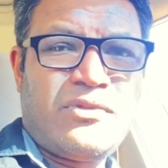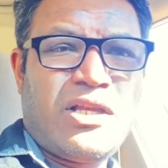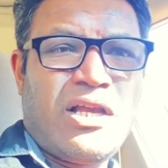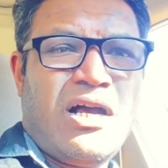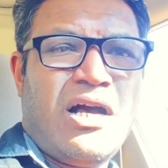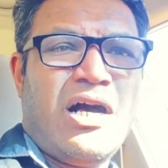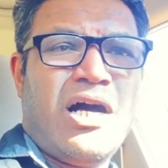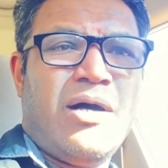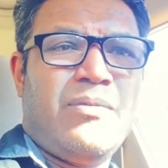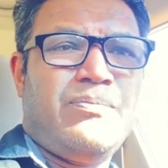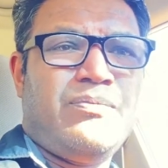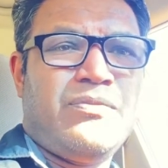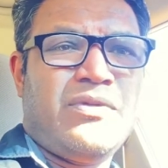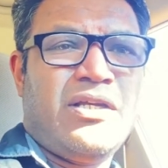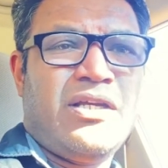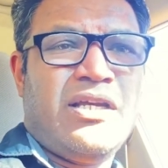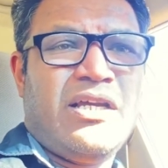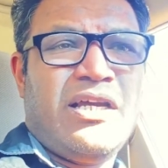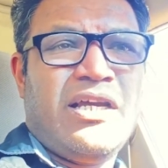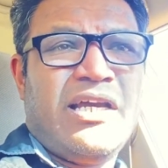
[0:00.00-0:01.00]

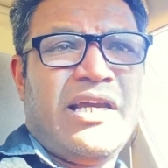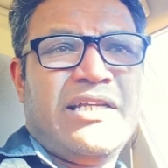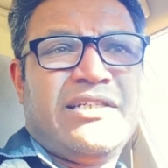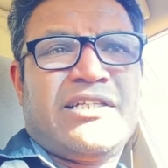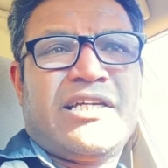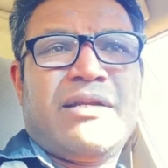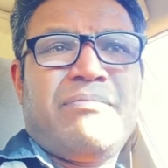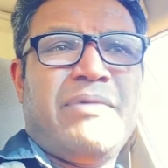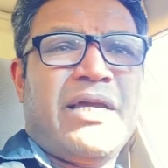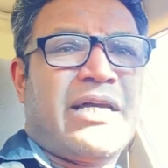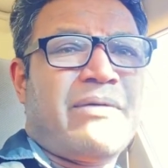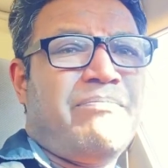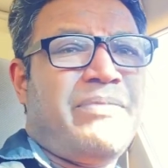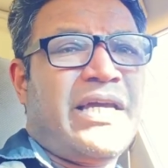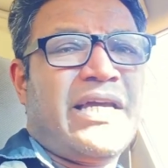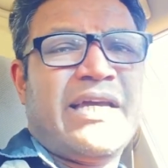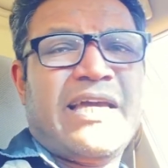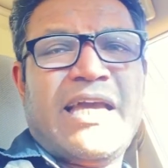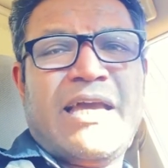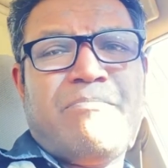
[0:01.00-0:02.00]
it's going to make a
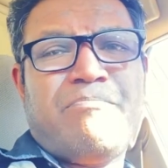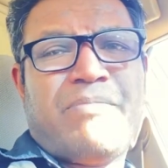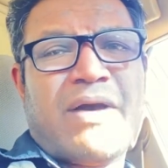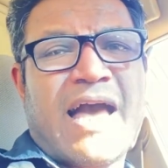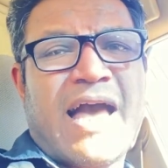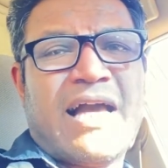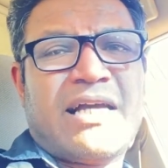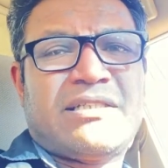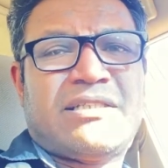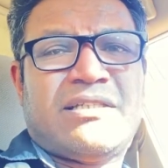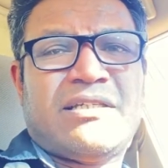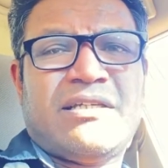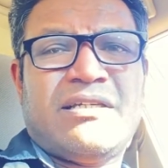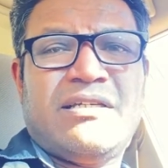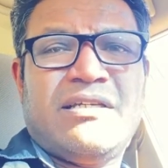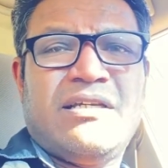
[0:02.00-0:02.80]
big impact.